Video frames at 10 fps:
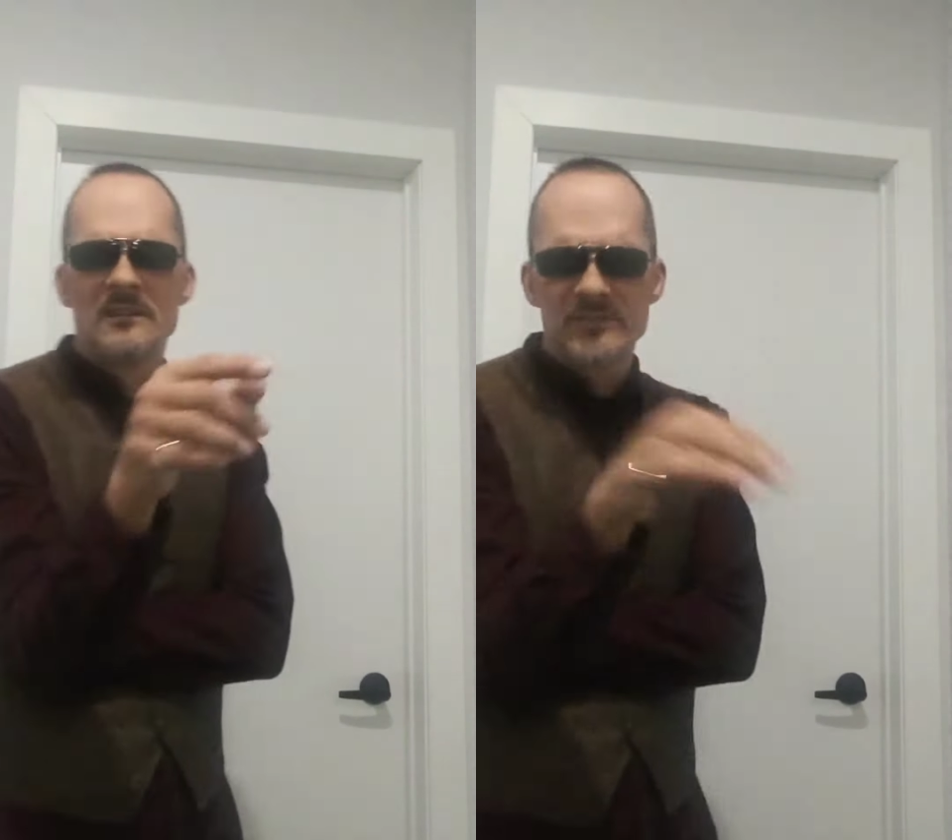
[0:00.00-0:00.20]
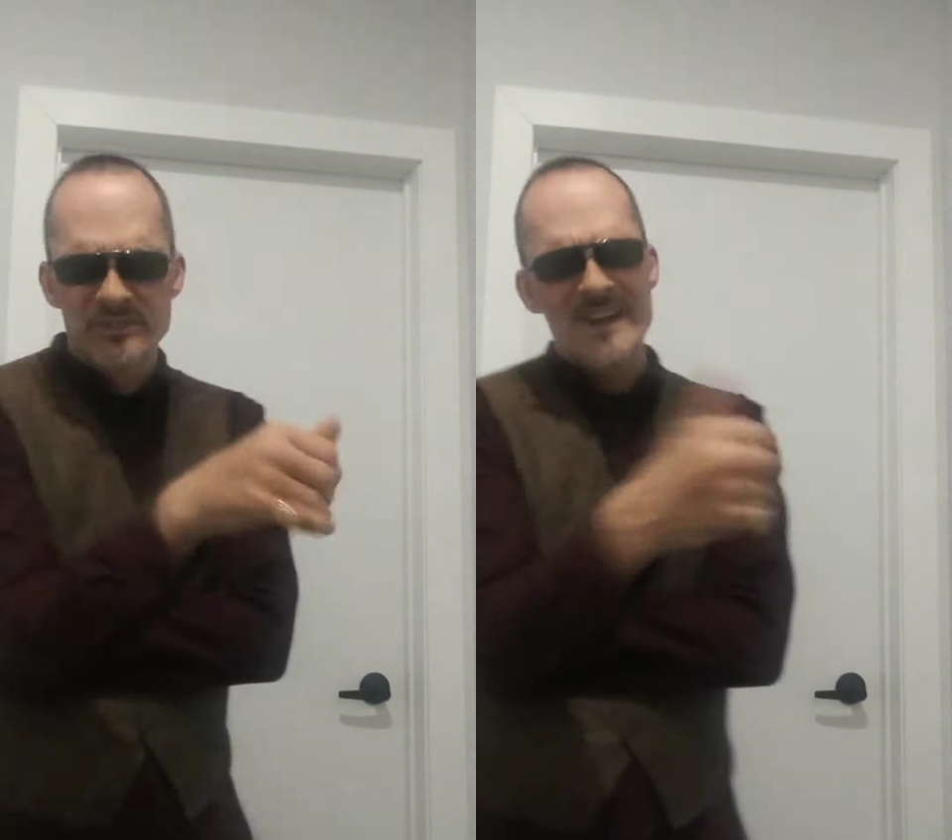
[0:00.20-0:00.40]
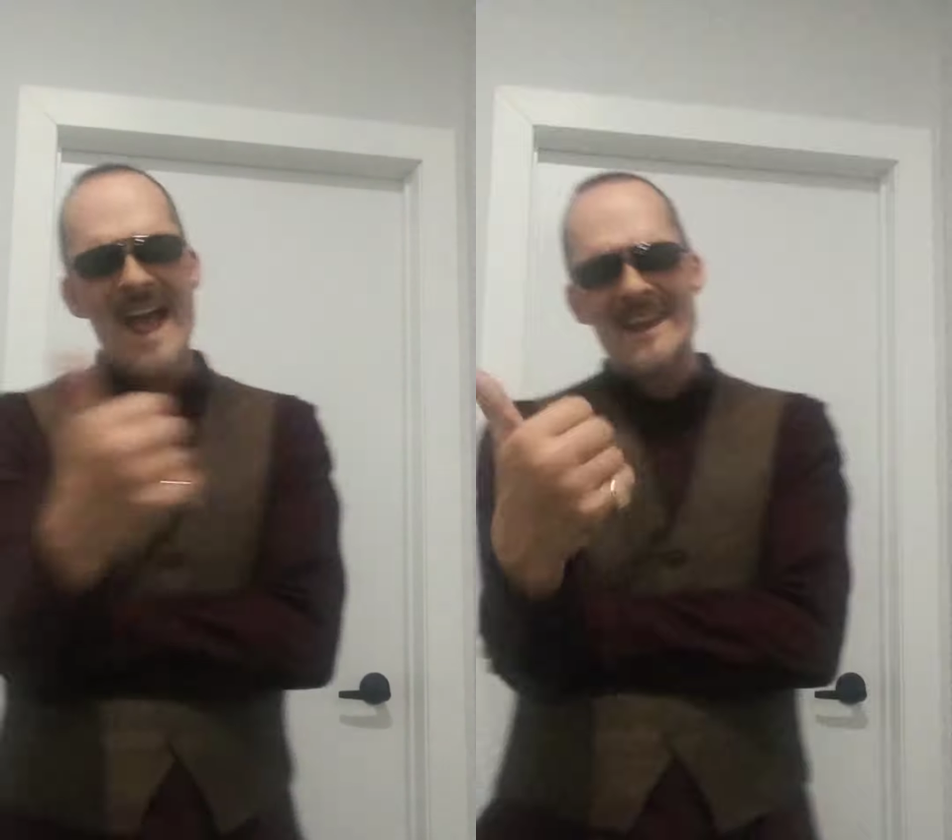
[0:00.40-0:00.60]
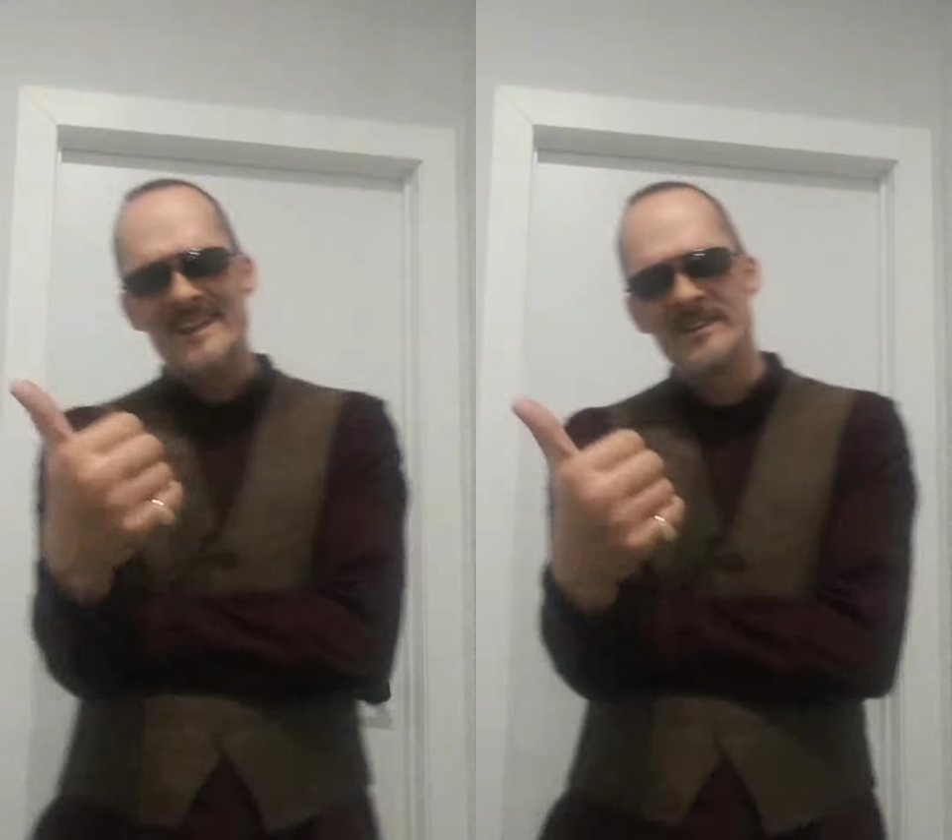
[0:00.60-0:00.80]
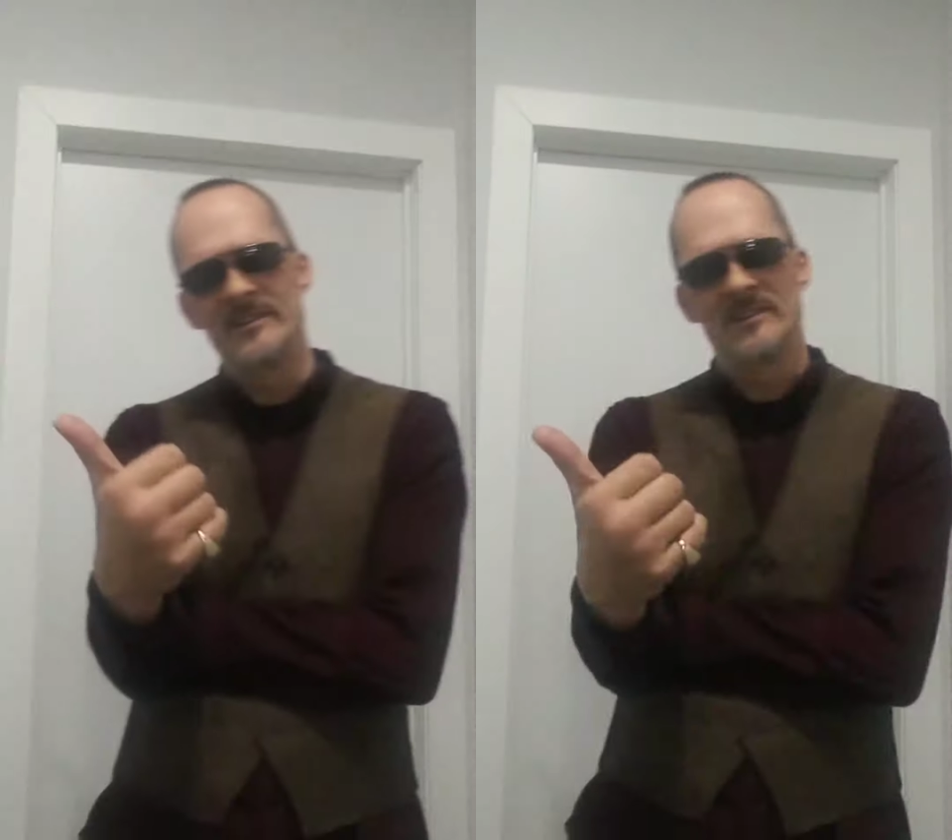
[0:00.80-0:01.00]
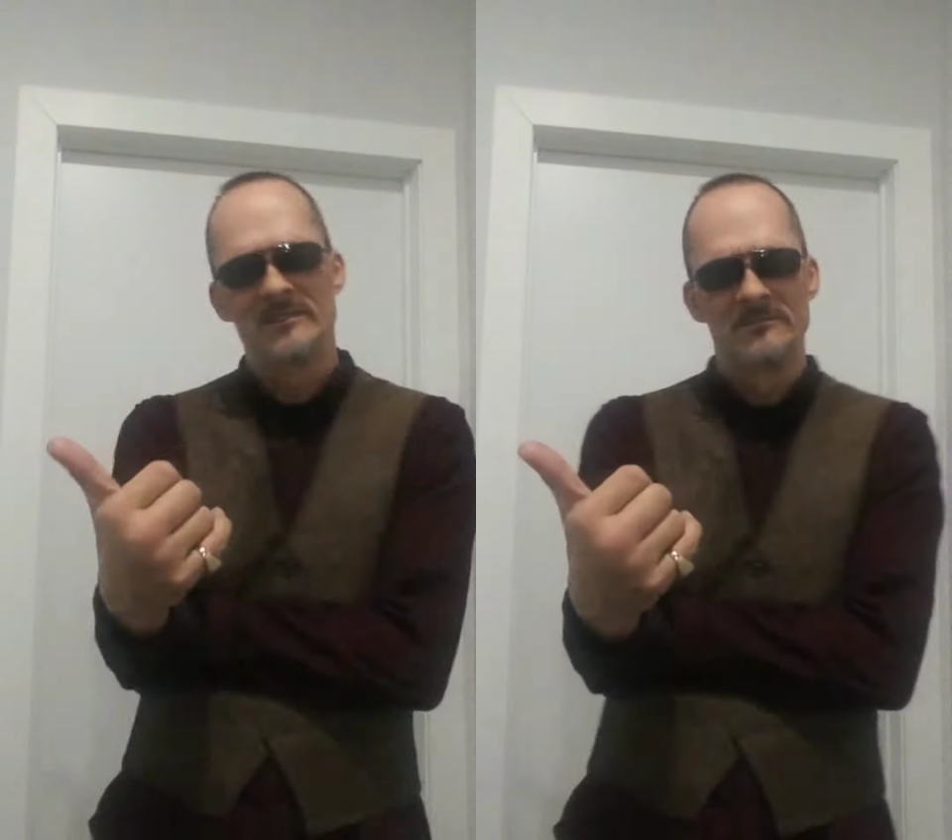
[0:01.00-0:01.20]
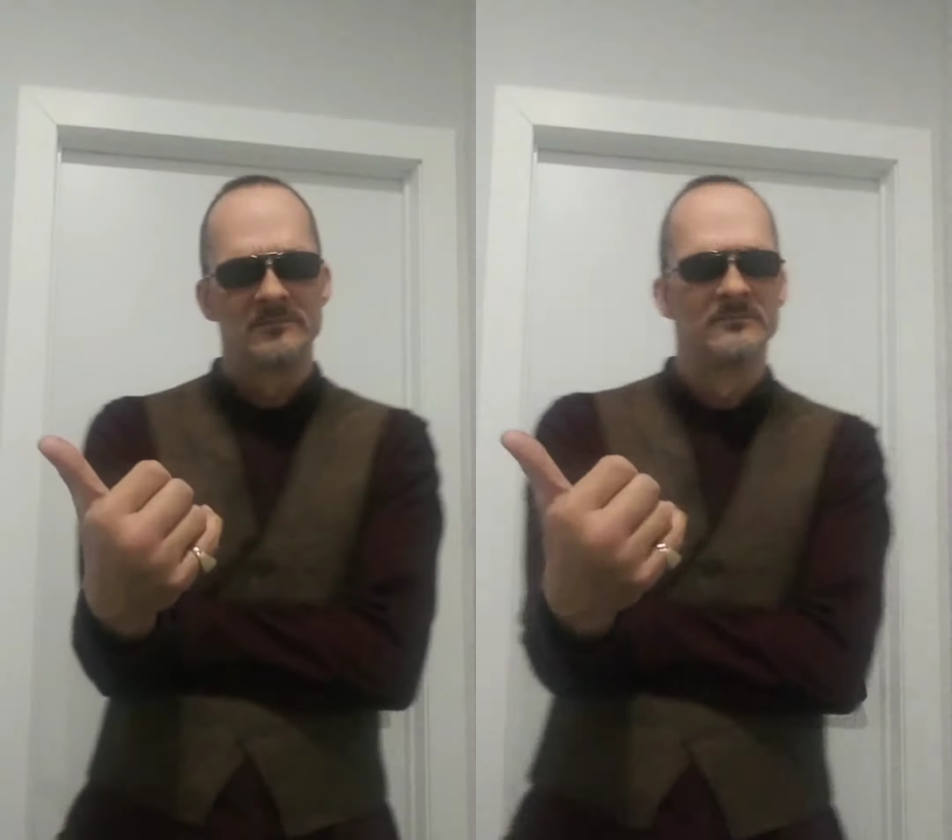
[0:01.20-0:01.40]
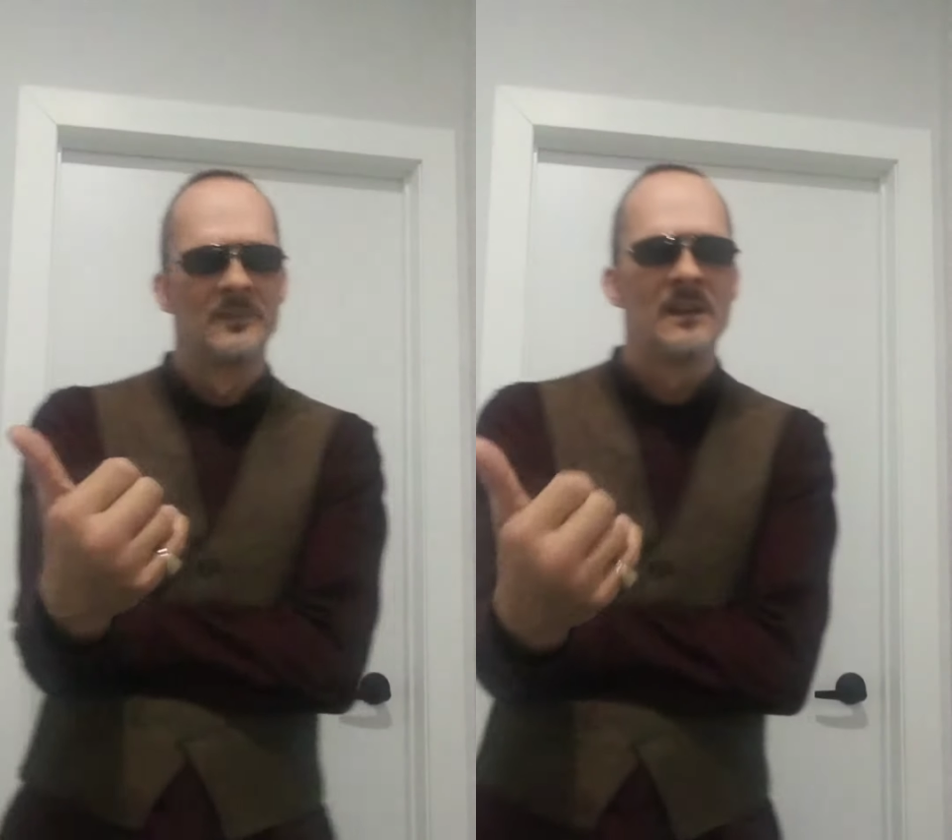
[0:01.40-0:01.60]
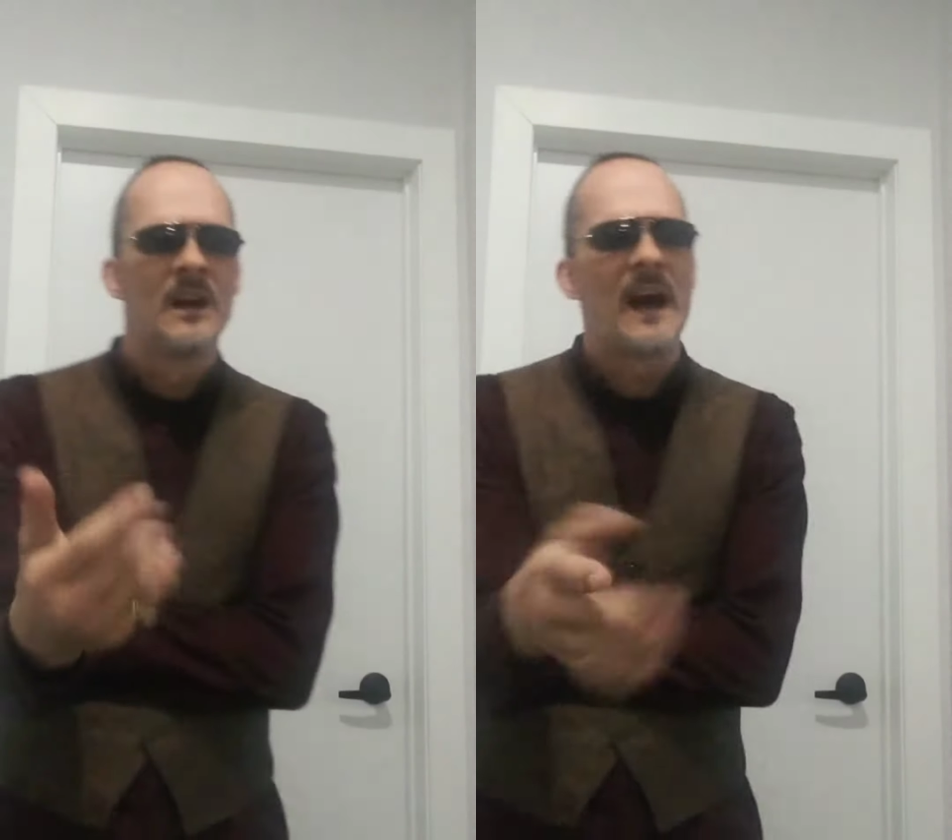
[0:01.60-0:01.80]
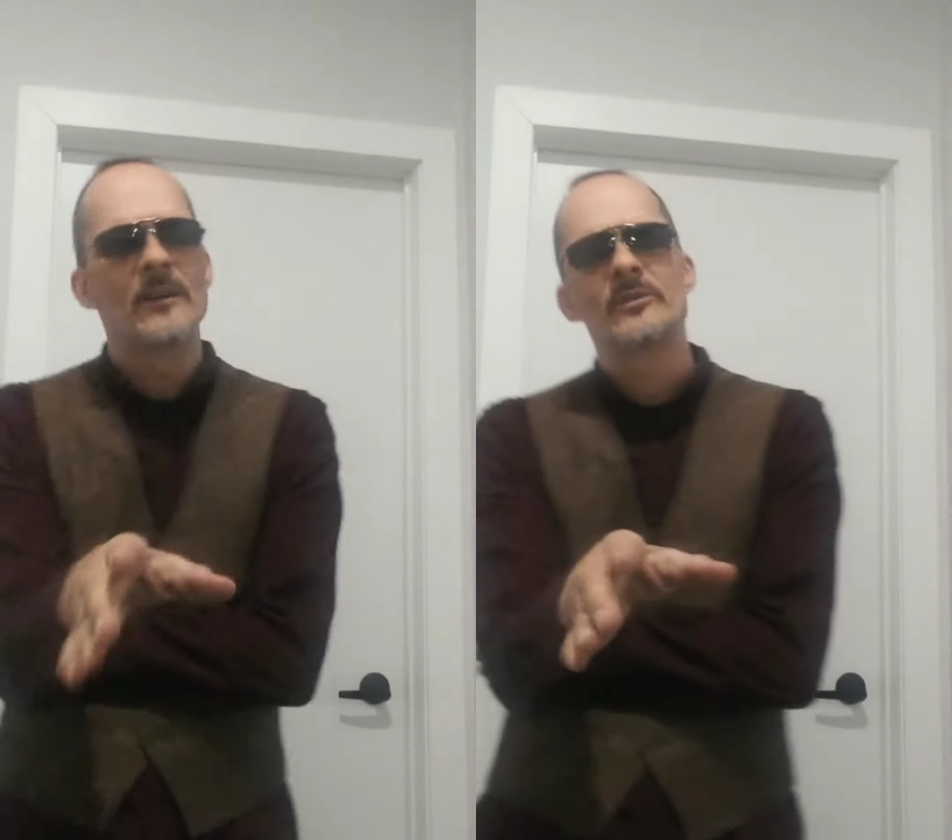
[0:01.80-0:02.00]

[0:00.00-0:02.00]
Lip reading: You're out of here. I